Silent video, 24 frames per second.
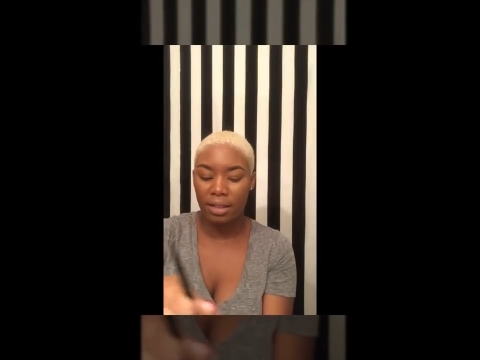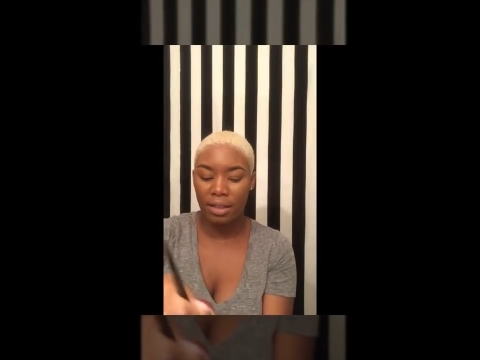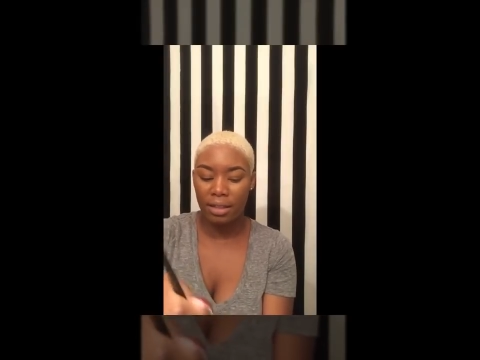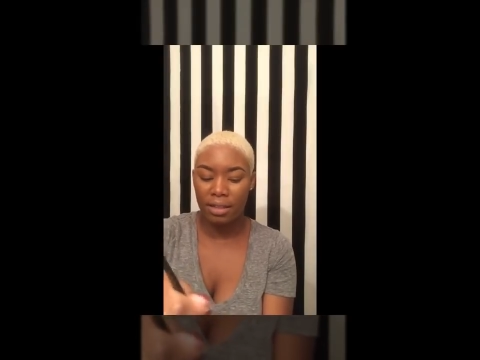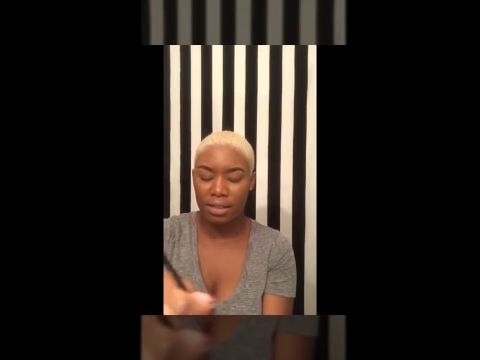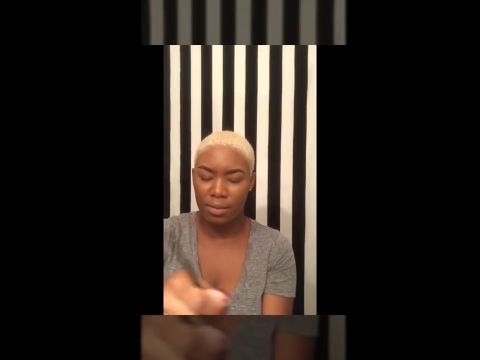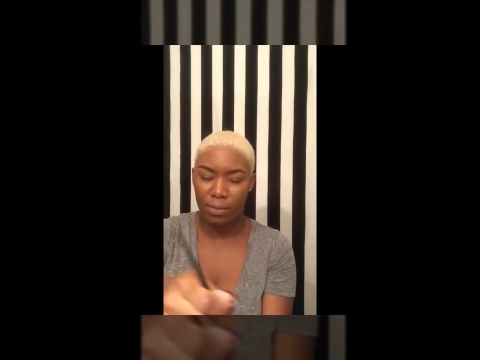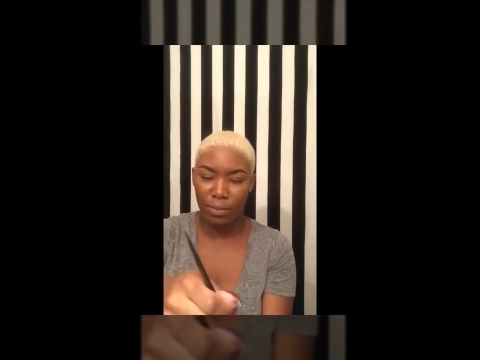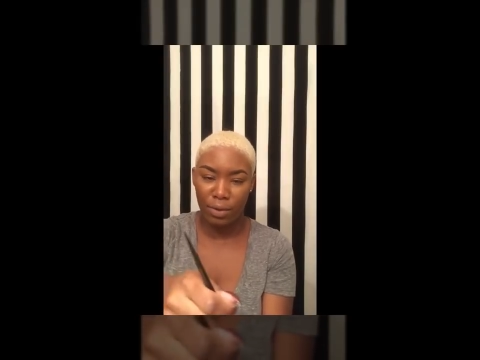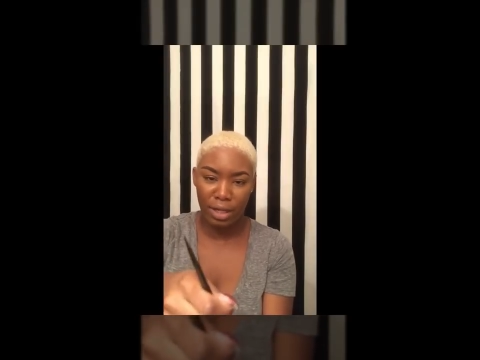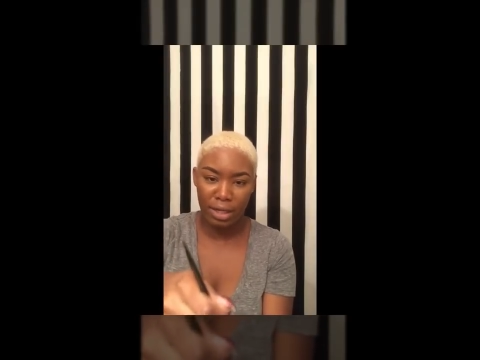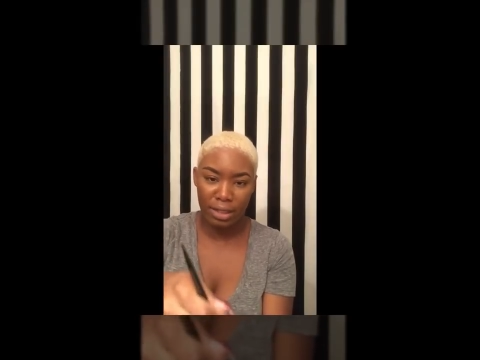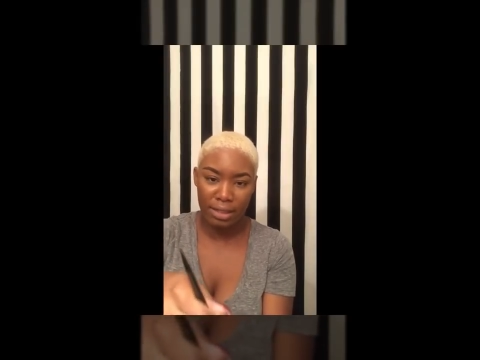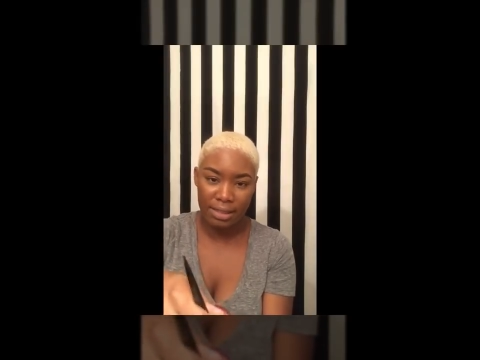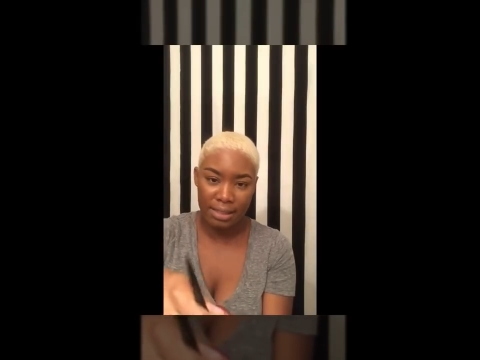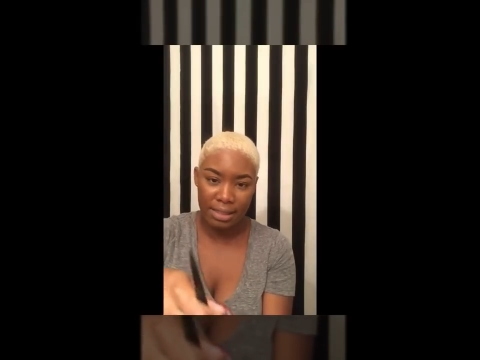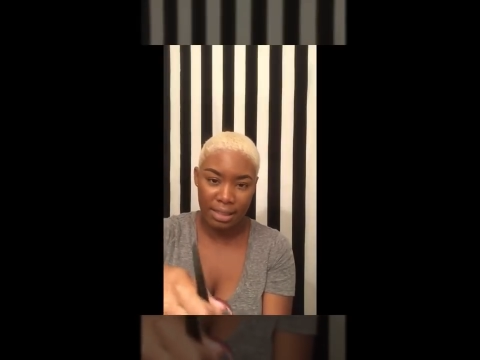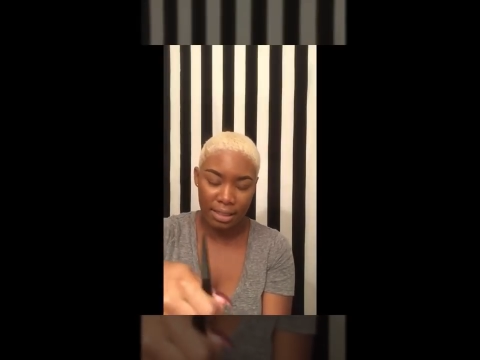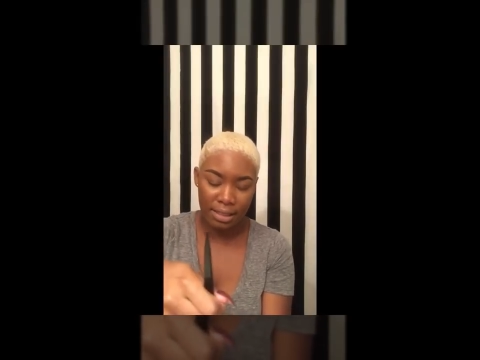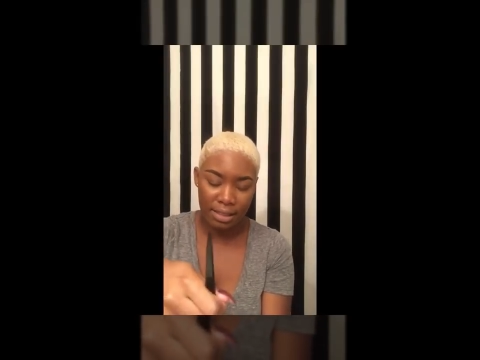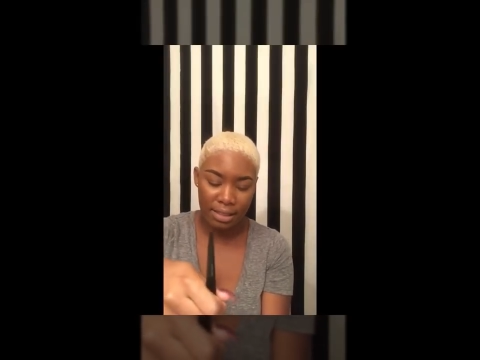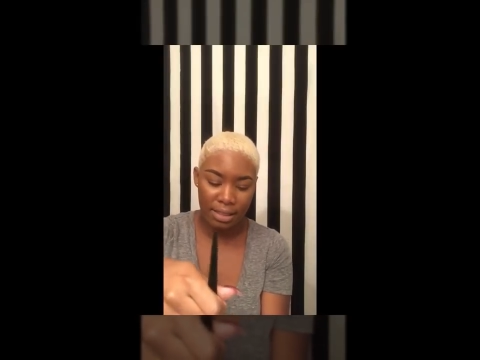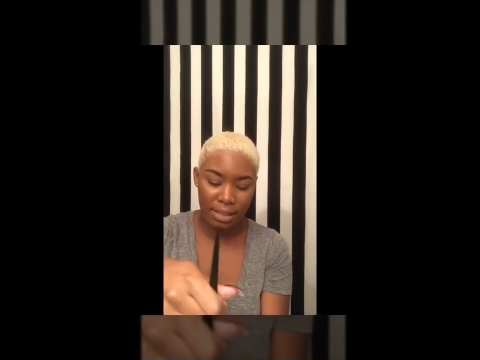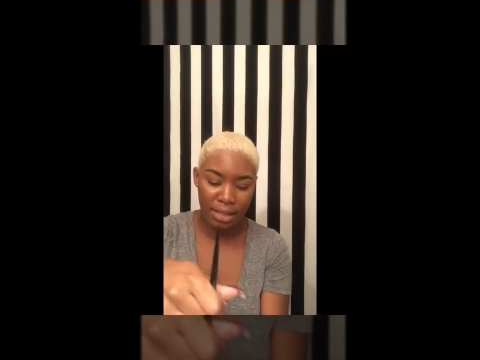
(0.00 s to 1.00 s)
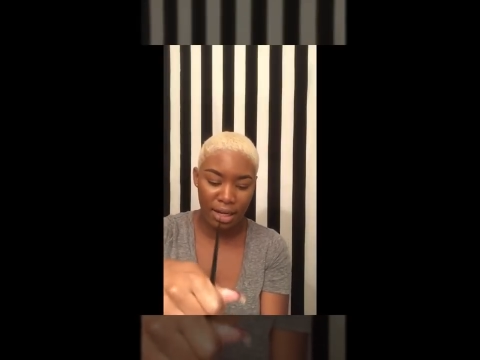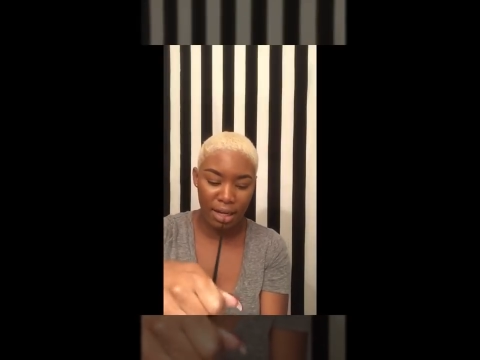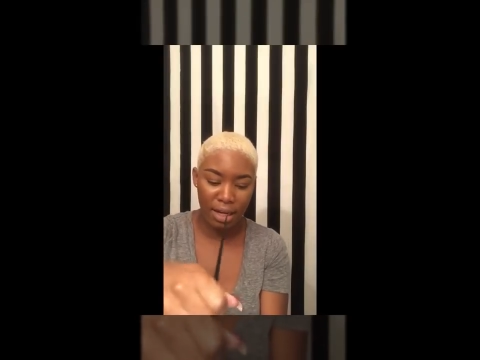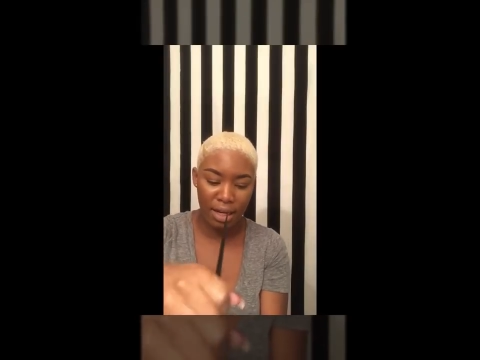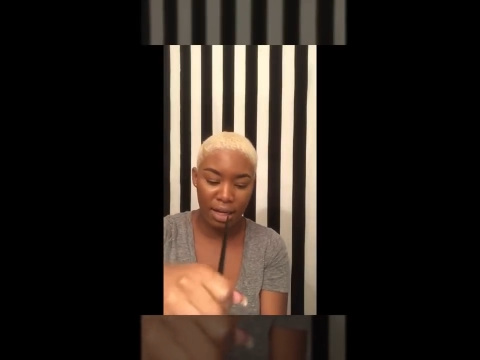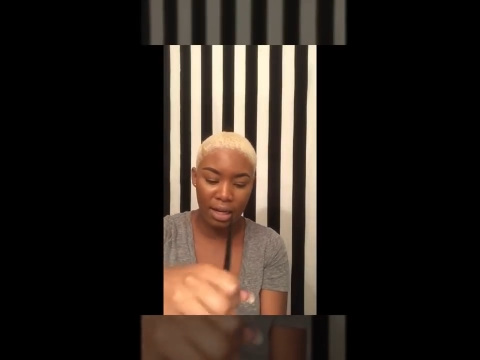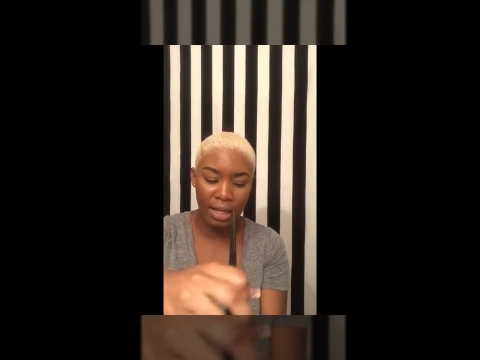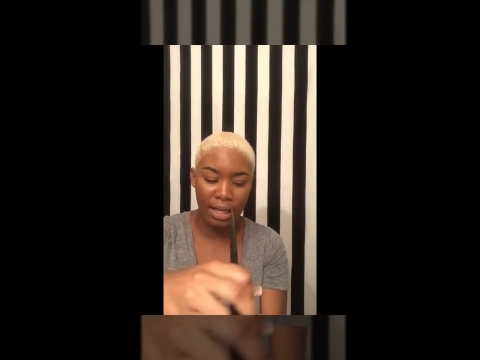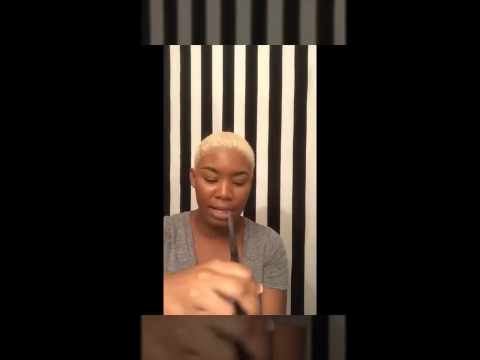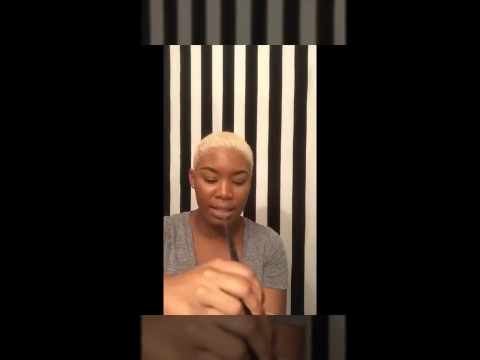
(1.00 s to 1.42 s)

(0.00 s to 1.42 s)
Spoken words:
does when it sits and it